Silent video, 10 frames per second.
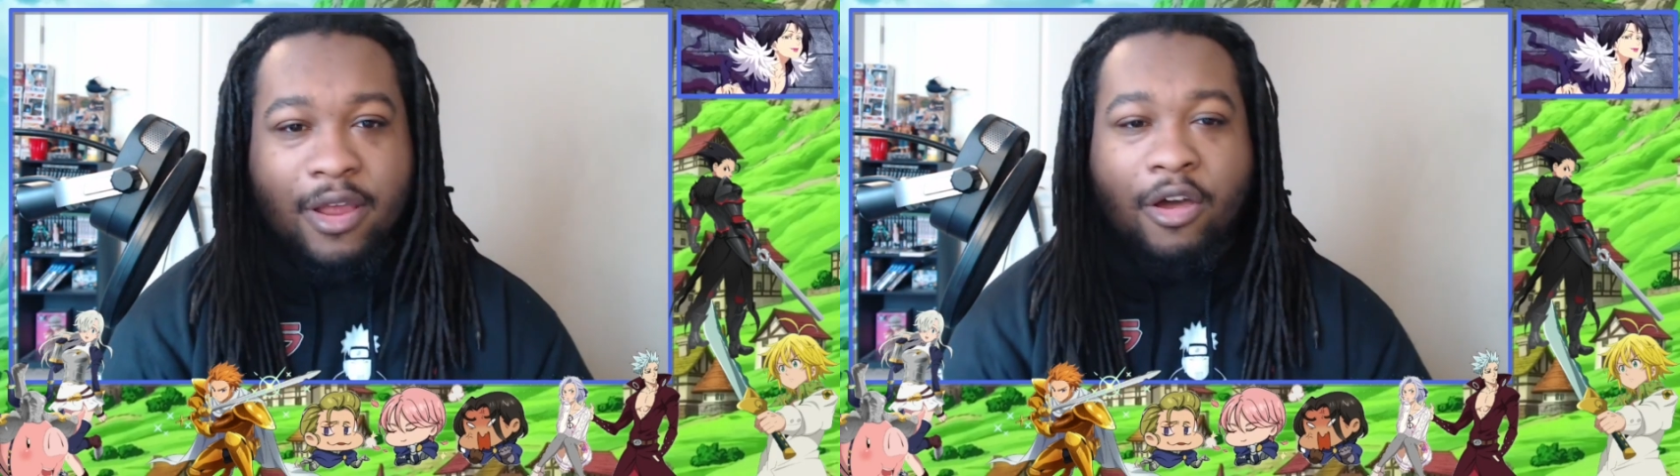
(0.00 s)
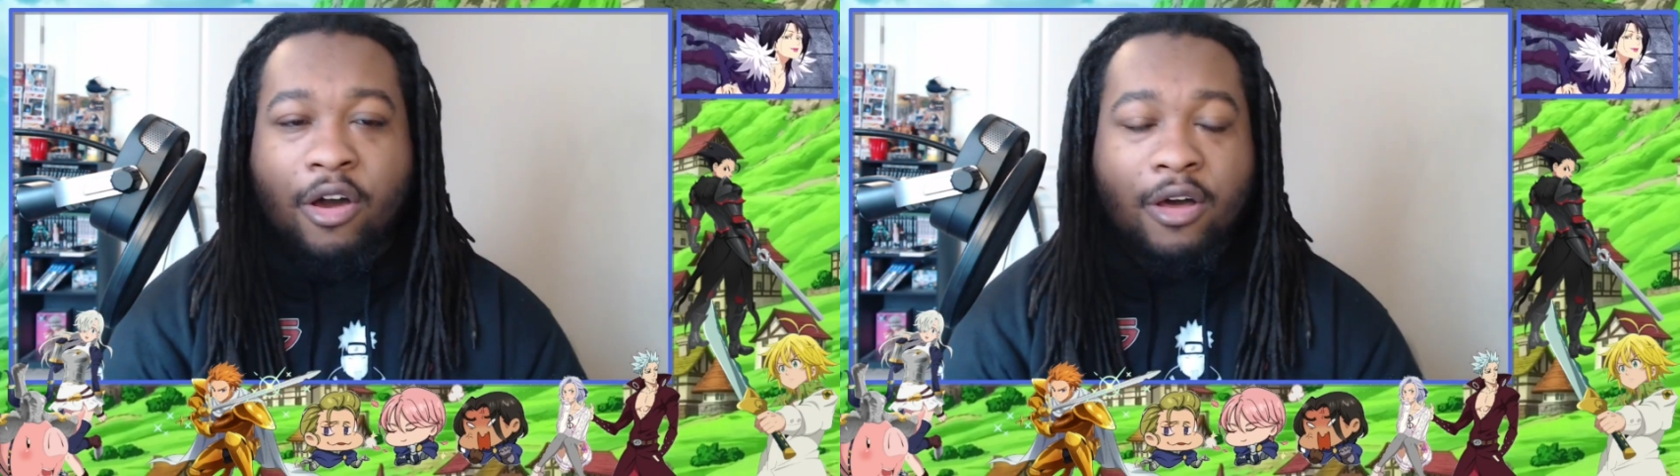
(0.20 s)

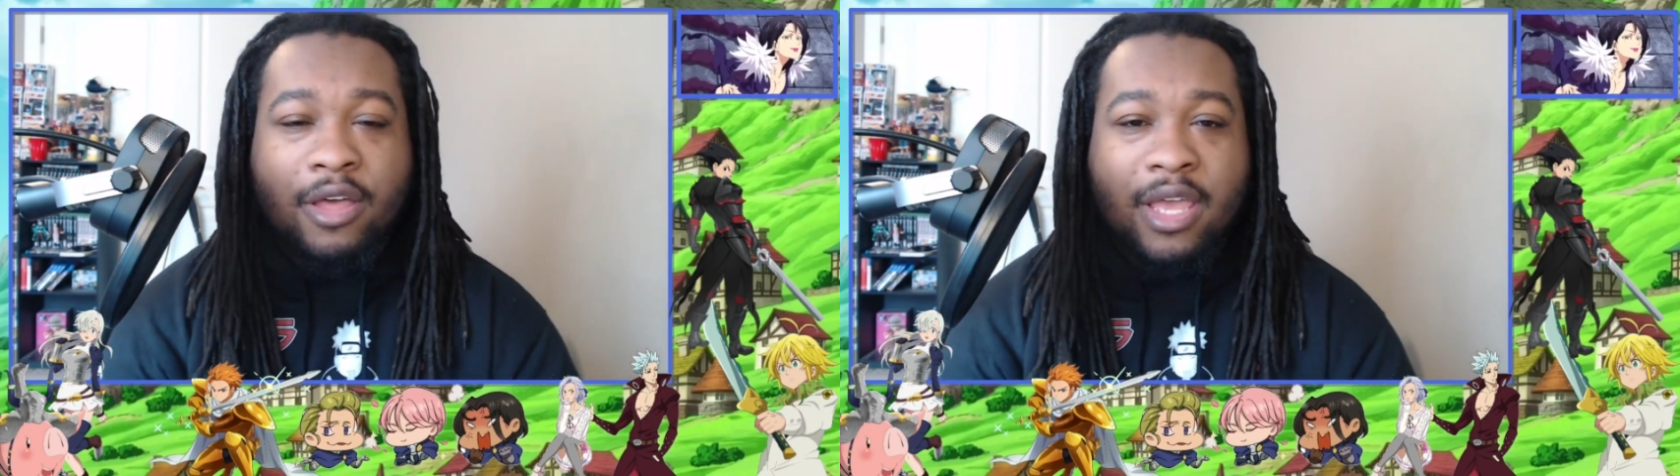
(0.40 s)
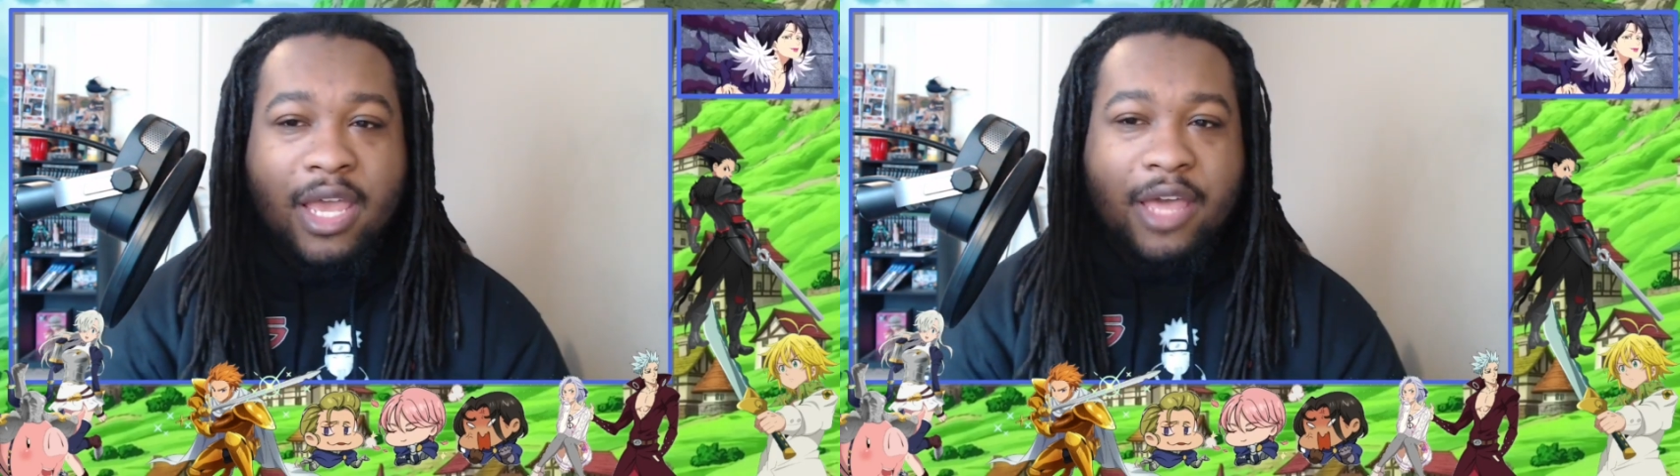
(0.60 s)
at all
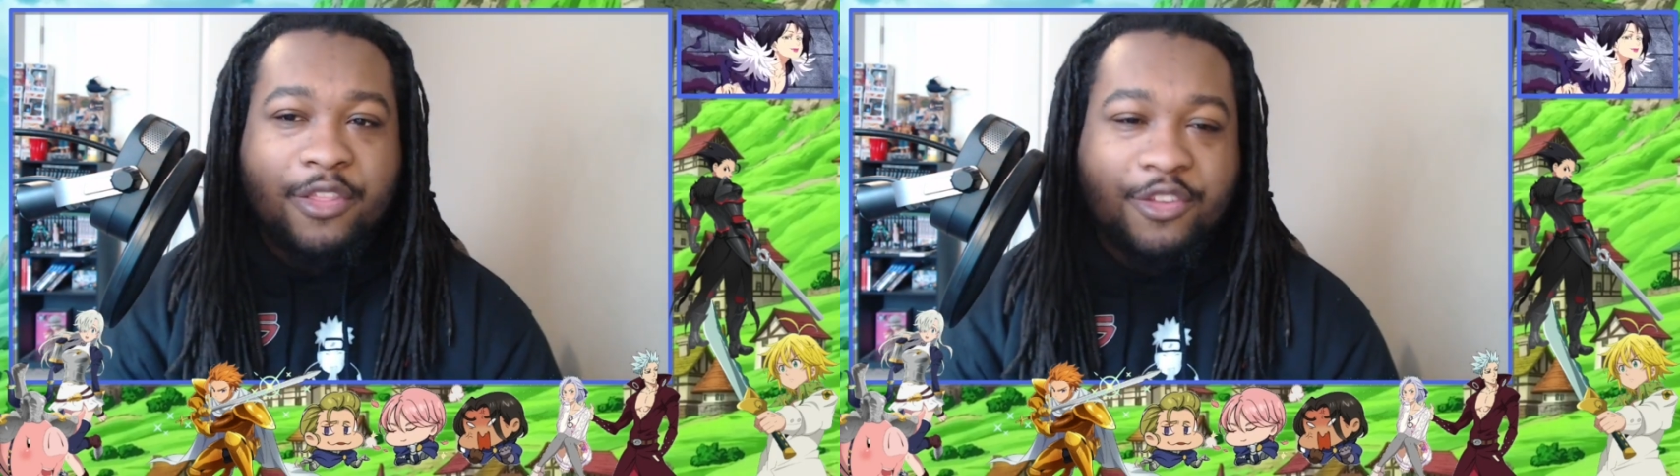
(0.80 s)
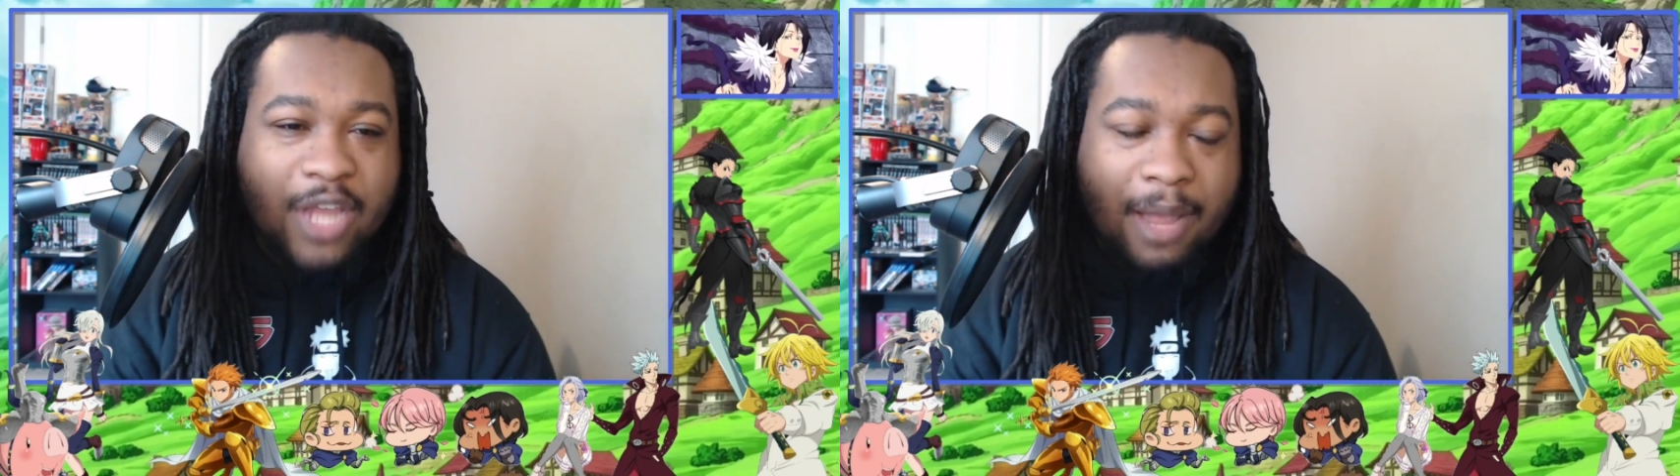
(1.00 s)
in
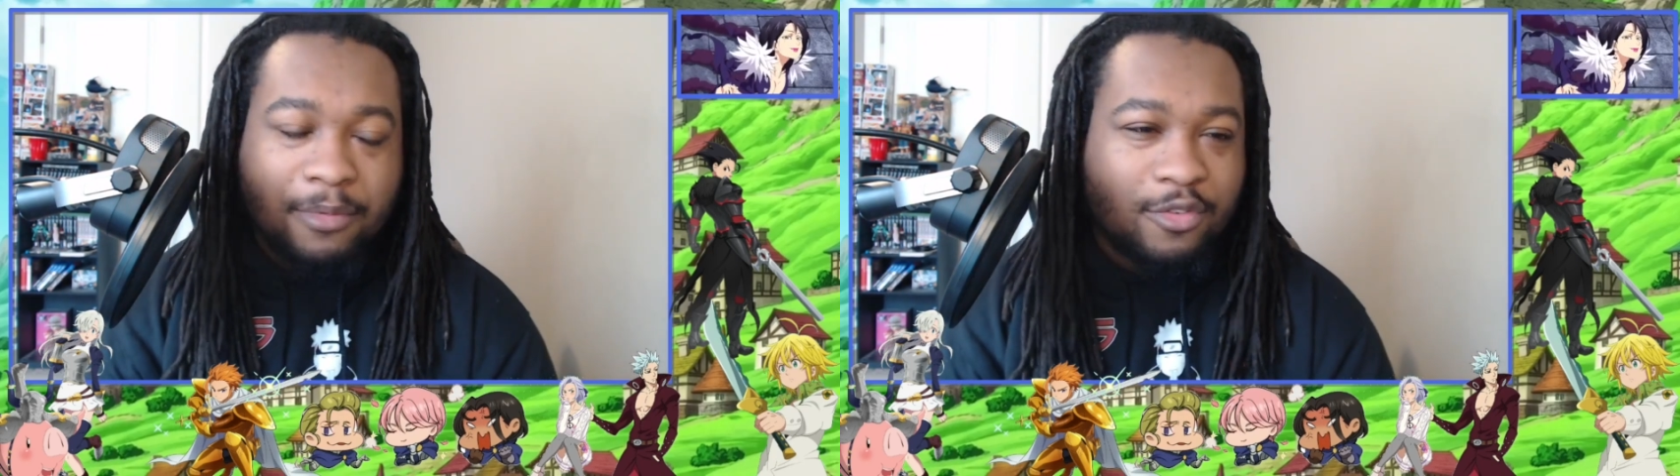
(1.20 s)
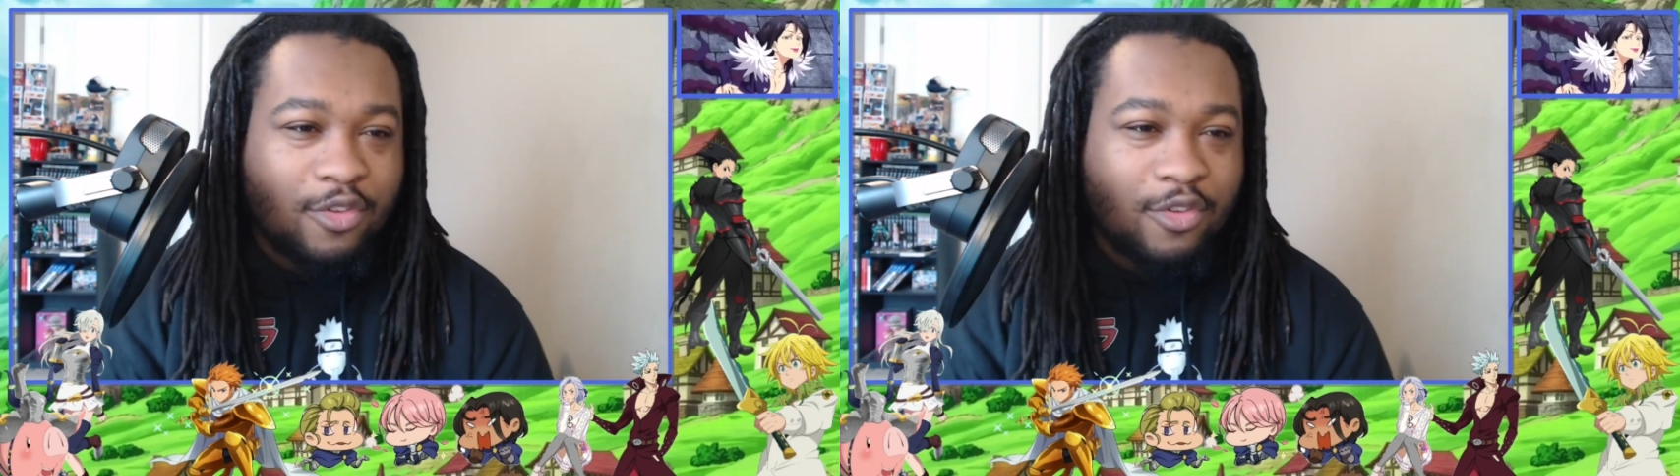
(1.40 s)
this chapter.